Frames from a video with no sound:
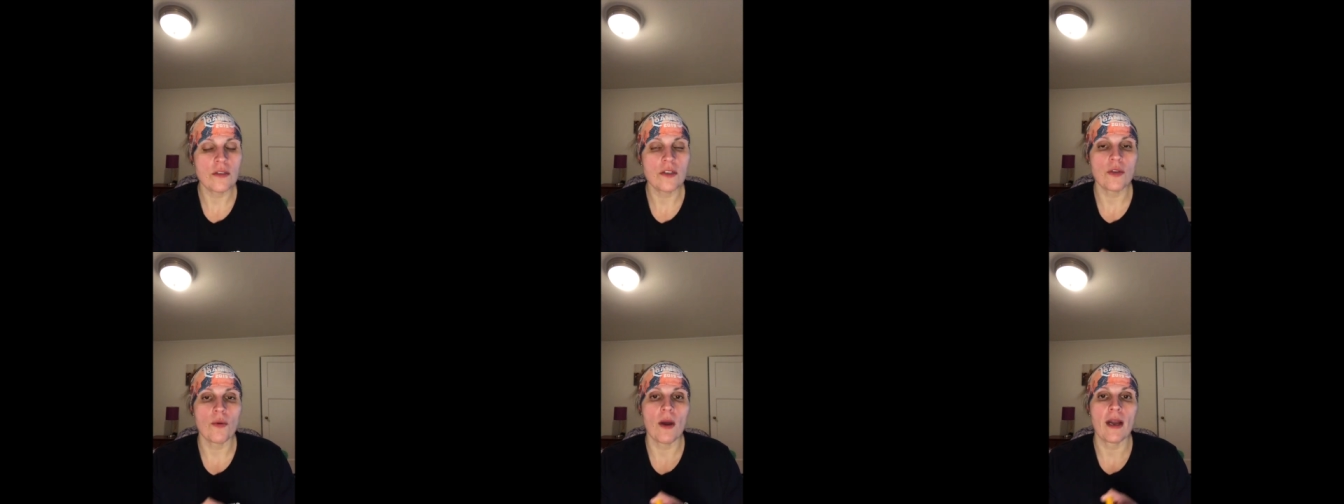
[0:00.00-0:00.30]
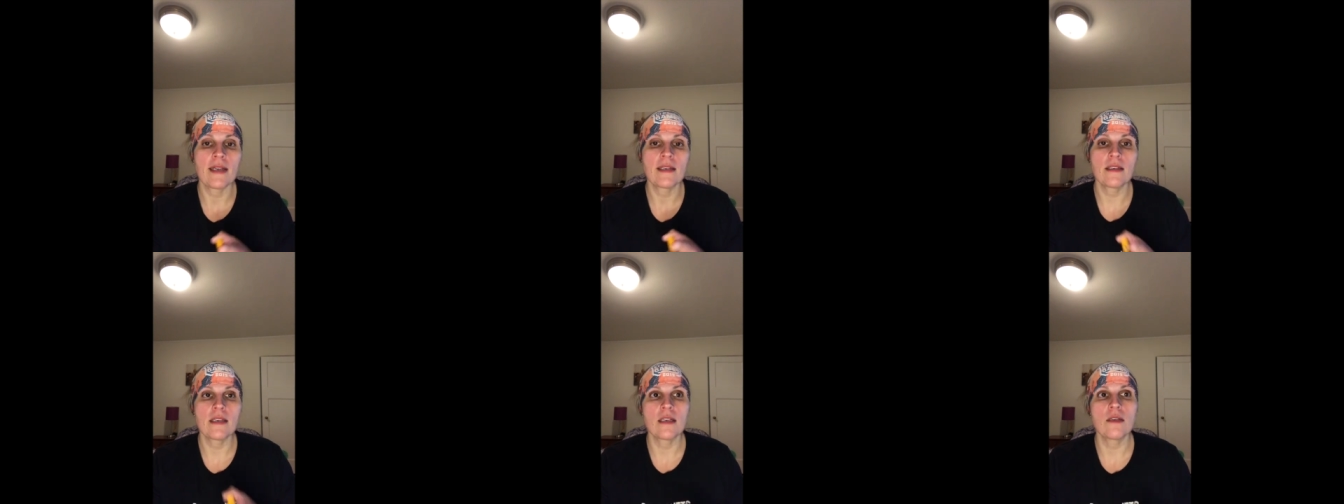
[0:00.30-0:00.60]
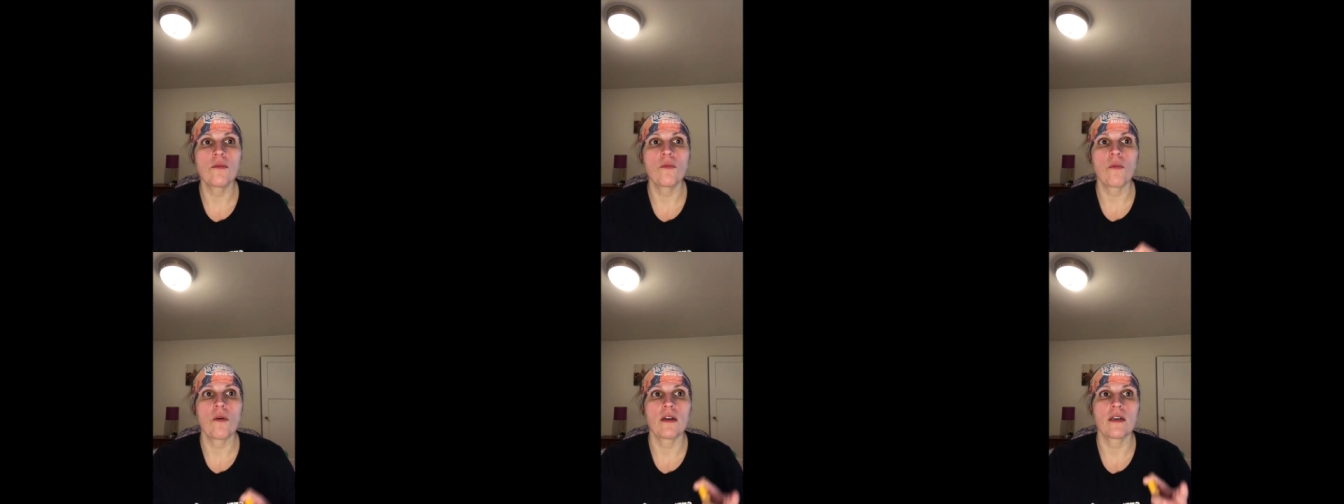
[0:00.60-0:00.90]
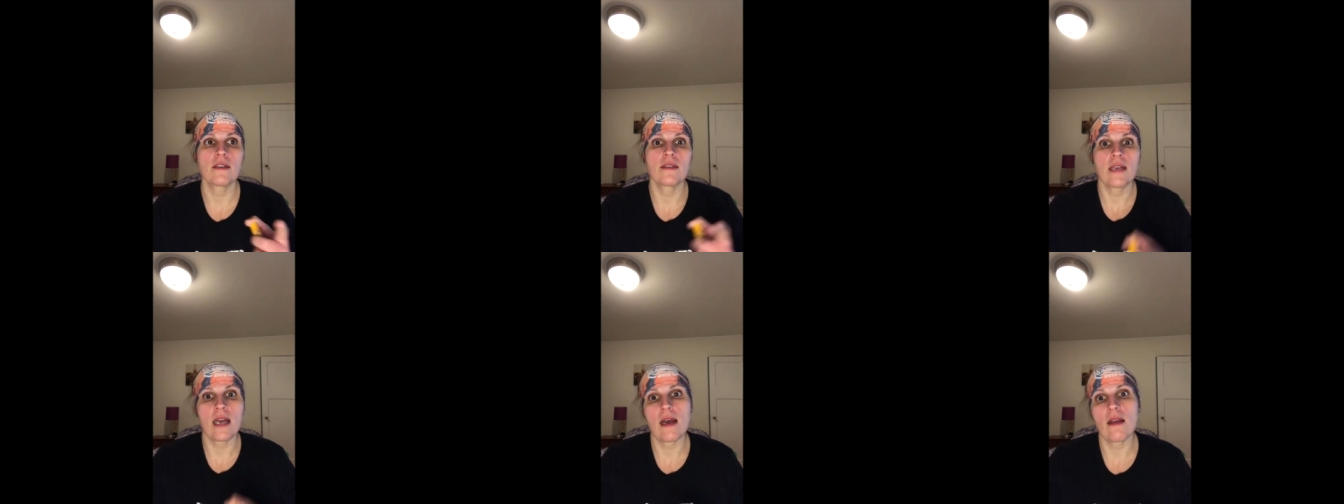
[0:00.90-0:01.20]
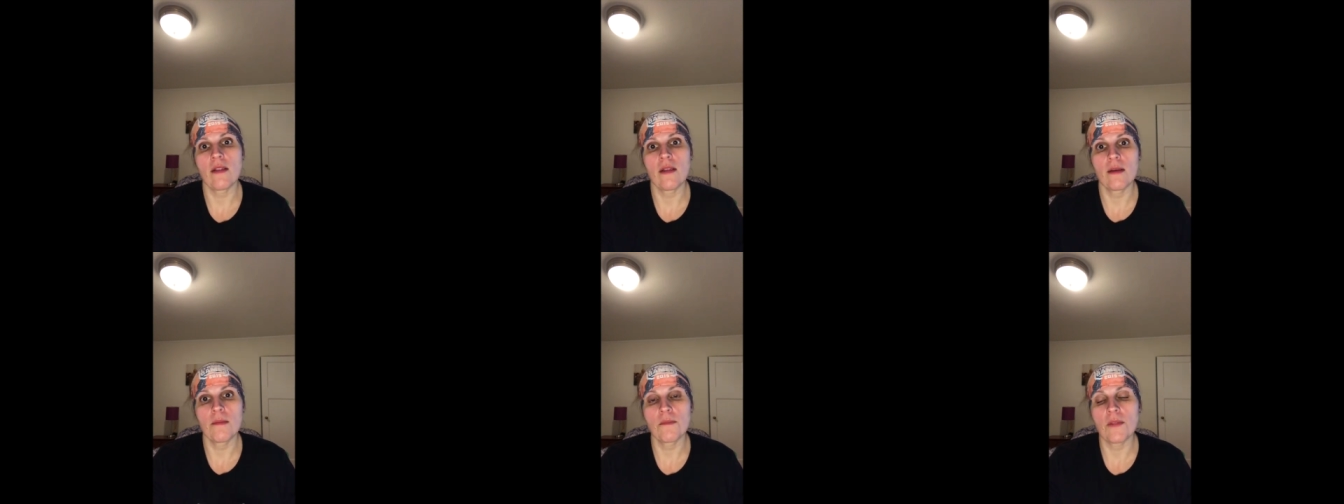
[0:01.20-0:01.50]
So I didn't want to
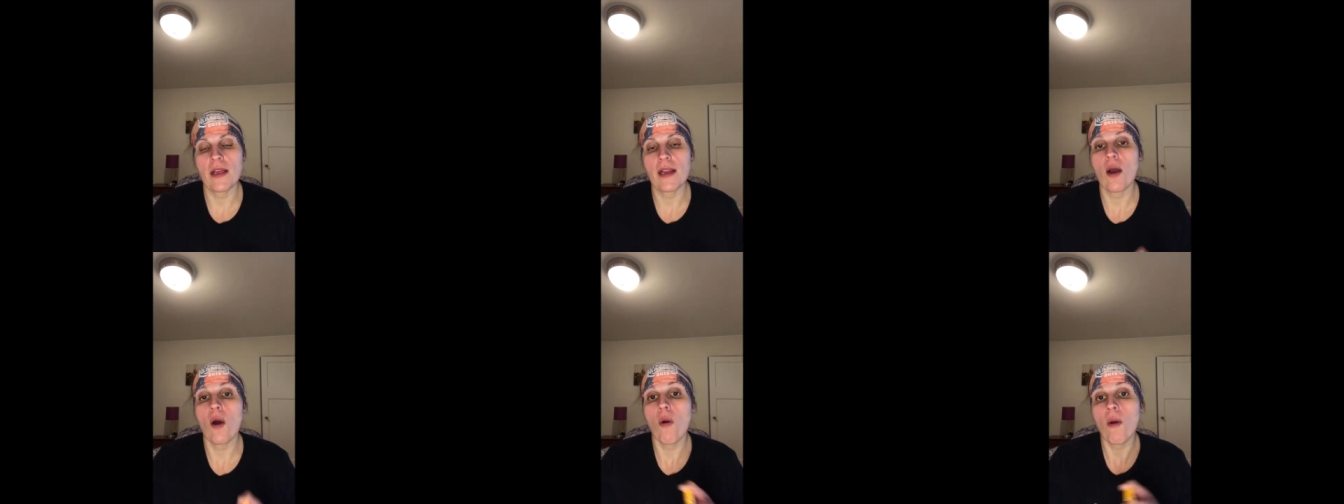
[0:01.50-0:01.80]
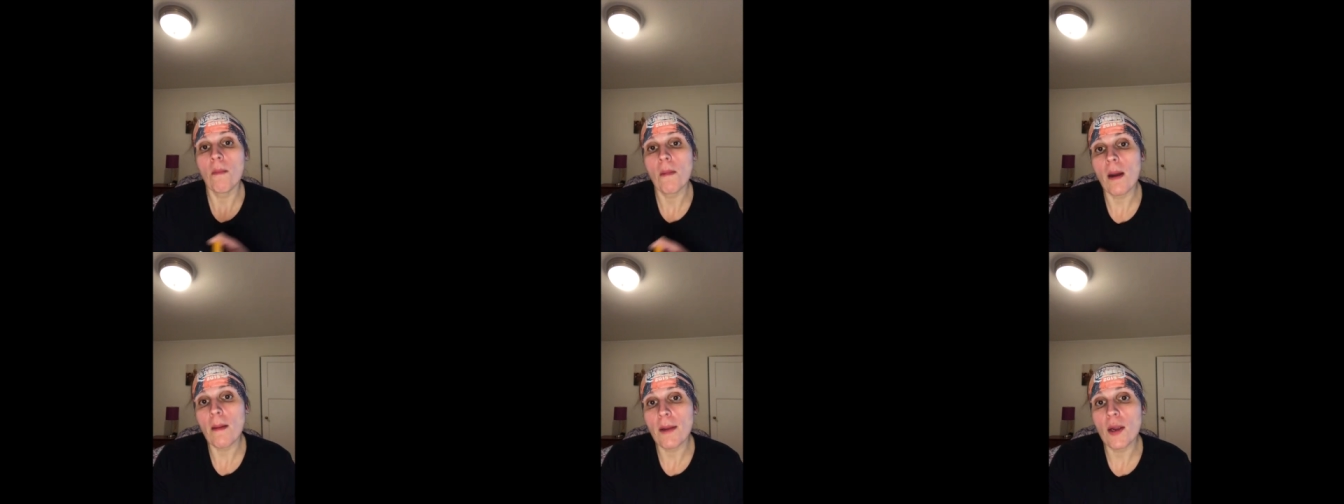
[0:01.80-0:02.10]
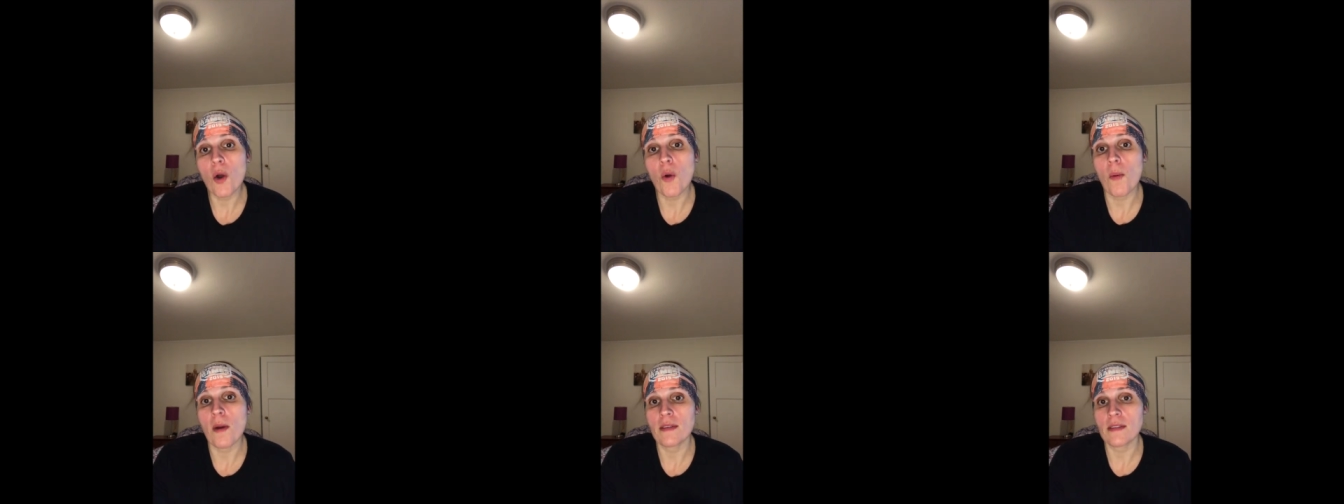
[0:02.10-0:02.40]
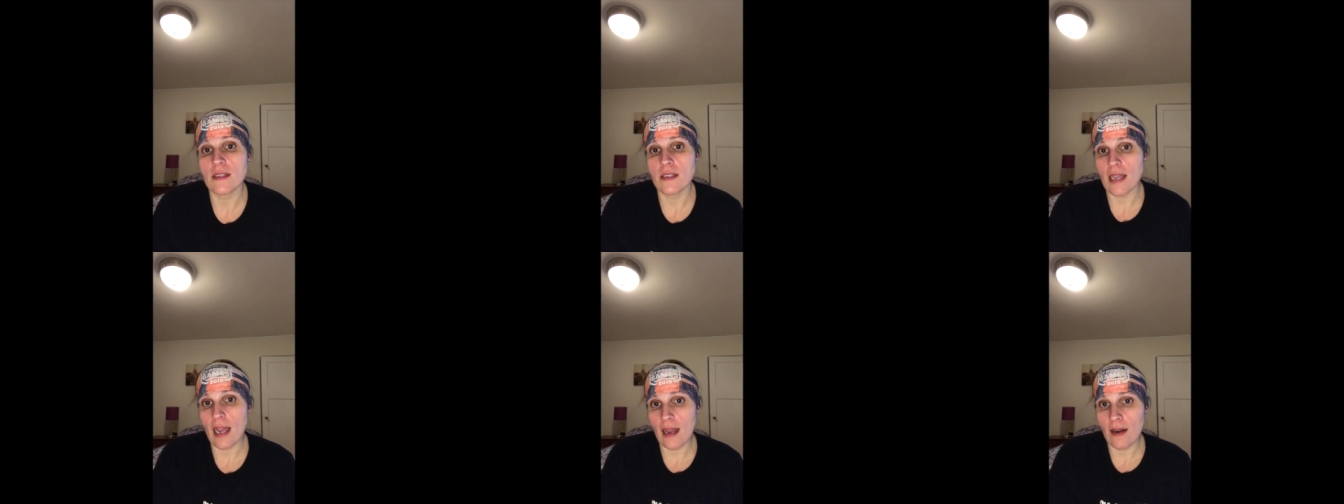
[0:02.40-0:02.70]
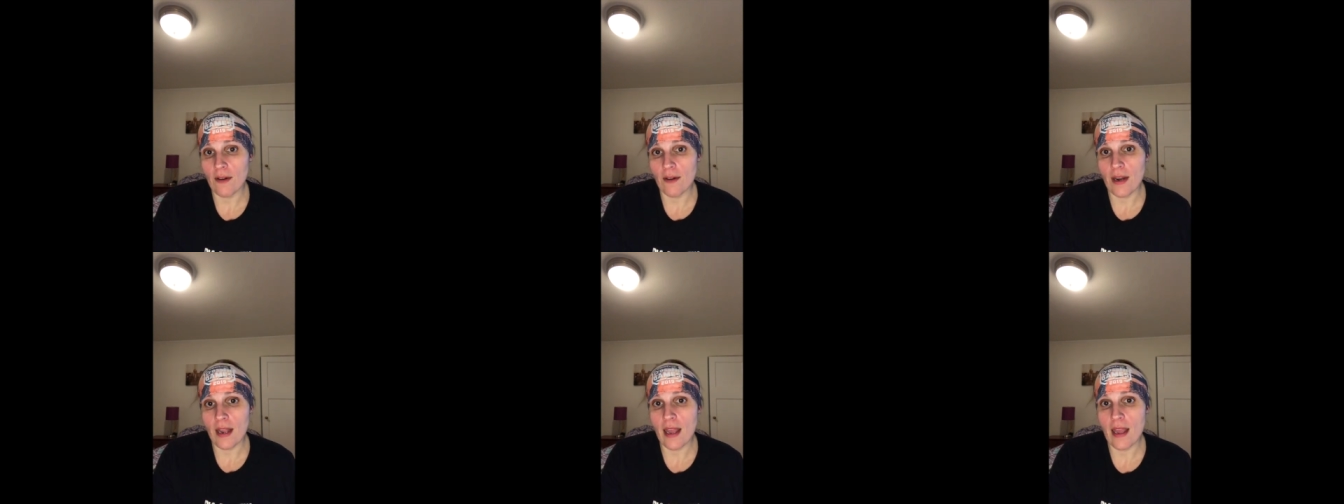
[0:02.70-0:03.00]
tell him like, "Oh, I'm coming home on
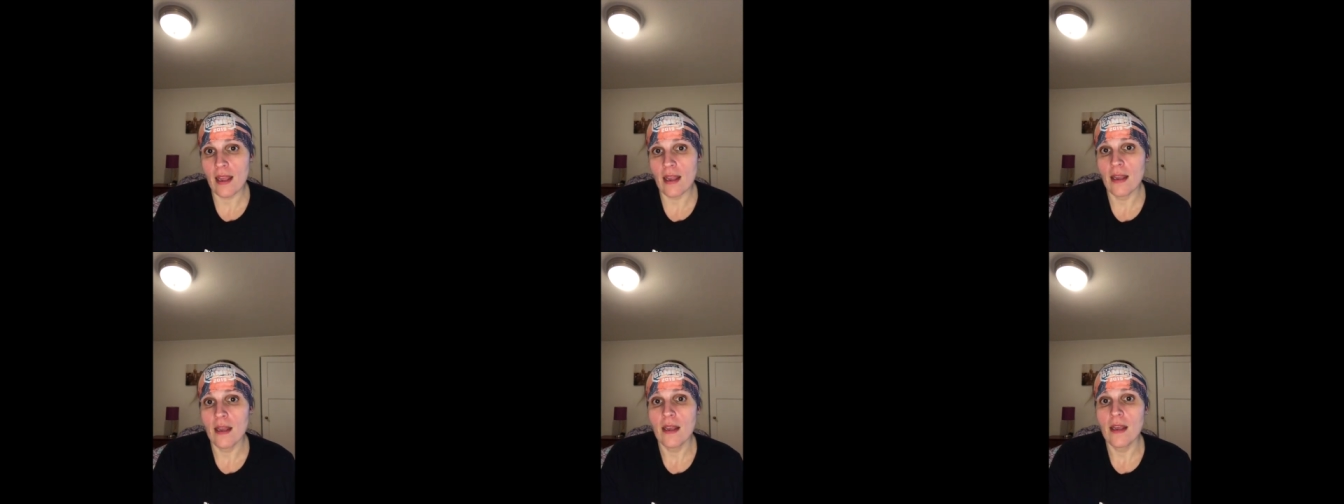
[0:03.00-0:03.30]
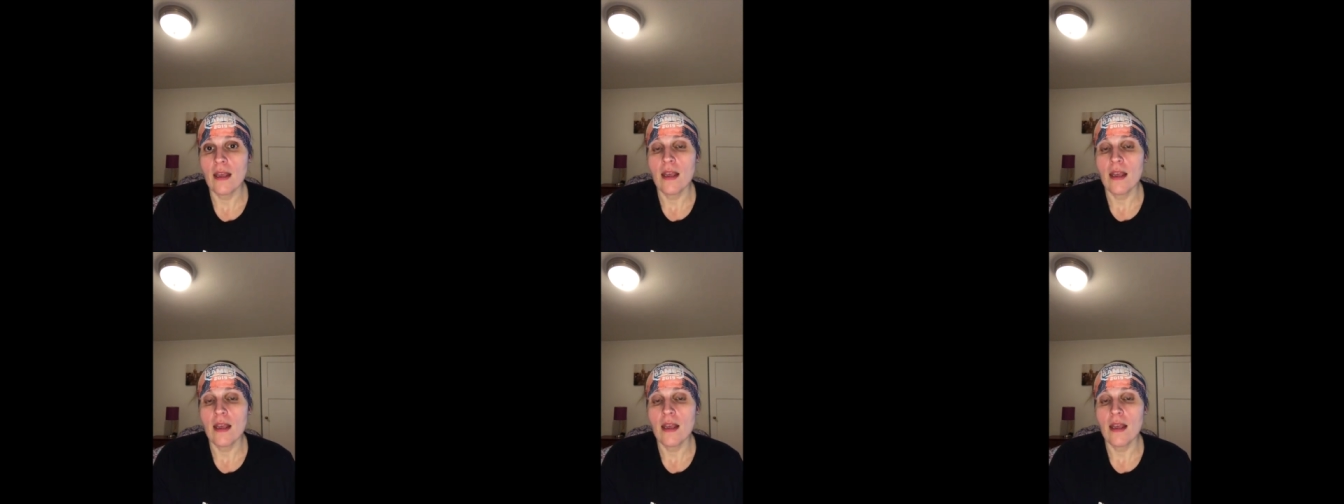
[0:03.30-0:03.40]
Saturday."